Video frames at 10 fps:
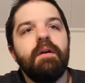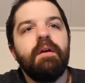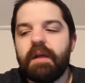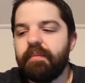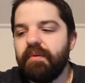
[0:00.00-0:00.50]

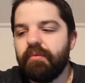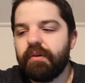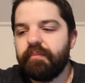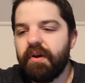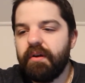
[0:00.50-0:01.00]
A lot of people are
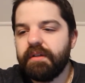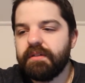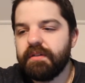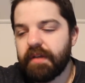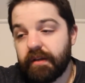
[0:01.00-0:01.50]
comparing it
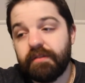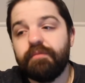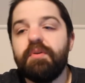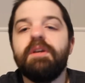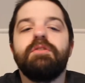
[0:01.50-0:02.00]
to
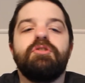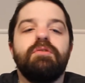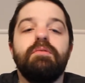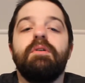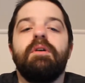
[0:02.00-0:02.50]
Detective
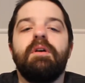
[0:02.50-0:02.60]
Pikachu.